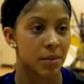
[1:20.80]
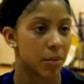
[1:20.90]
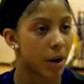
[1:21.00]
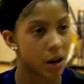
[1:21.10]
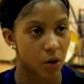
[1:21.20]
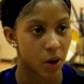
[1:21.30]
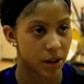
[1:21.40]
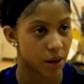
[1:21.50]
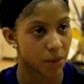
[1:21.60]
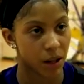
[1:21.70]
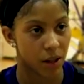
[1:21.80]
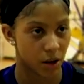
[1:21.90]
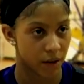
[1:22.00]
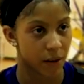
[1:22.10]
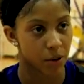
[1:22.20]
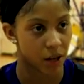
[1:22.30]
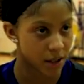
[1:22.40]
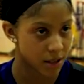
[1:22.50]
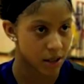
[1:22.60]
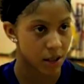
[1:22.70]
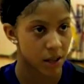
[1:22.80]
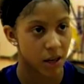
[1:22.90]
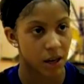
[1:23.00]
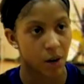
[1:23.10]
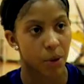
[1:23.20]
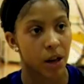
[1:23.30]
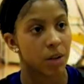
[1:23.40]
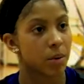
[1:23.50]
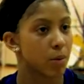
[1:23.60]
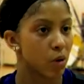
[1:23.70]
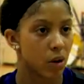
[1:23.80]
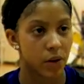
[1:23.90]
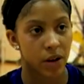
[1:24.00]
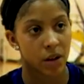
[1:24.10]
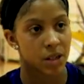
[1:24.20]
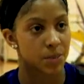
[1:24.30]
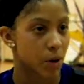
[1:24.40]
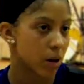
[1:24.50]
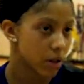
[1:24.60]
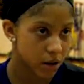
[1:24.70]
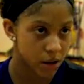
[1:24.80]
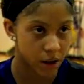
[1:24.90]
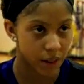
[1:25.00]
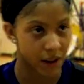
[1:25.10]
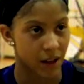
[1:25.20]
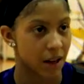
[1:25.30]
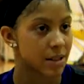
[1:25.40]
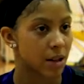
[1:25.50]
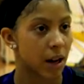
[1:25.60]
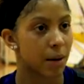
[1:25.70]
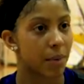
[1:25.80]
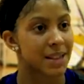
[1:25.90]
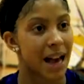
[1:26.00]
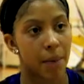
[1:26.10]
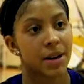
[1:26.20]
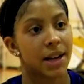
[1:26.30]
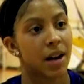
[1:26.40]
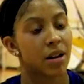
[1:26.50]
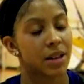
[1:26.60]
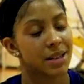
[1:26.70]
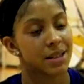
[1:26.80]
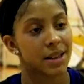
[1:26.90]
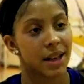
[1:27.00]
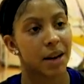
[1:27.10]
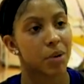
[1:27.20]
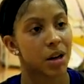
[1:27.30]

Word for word: game I'm not going to go out there and play 35 minutes. It'll probably be more of a spurt thing until I get my timing down and things like that.